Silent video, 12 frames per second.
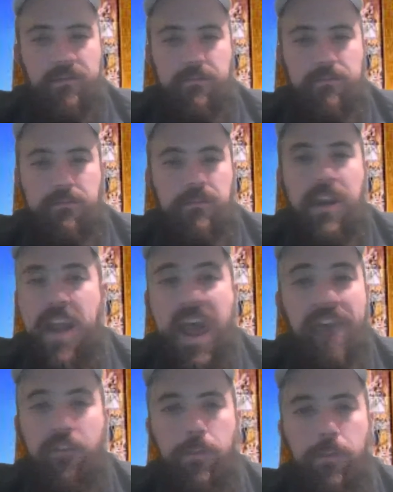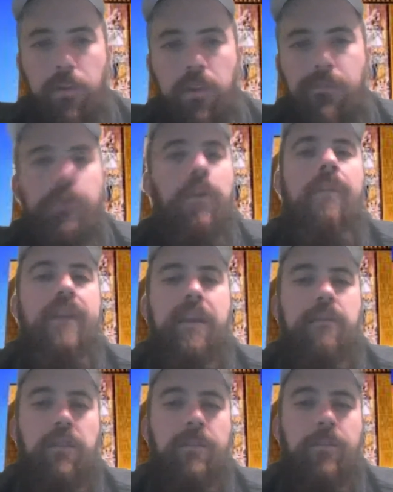never put the foot on
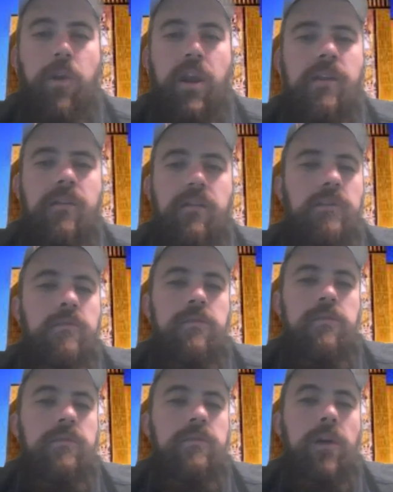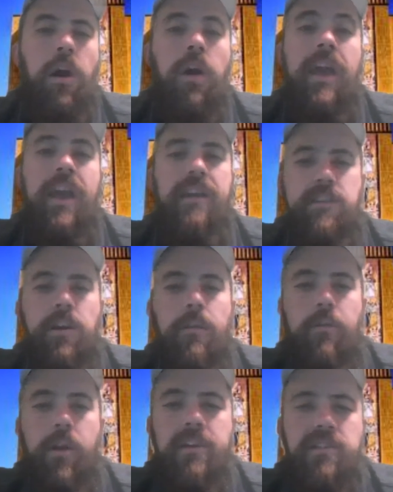the brake. Yeah. All gas, no
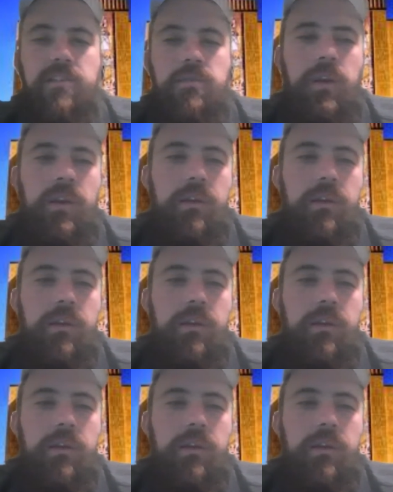brake this week.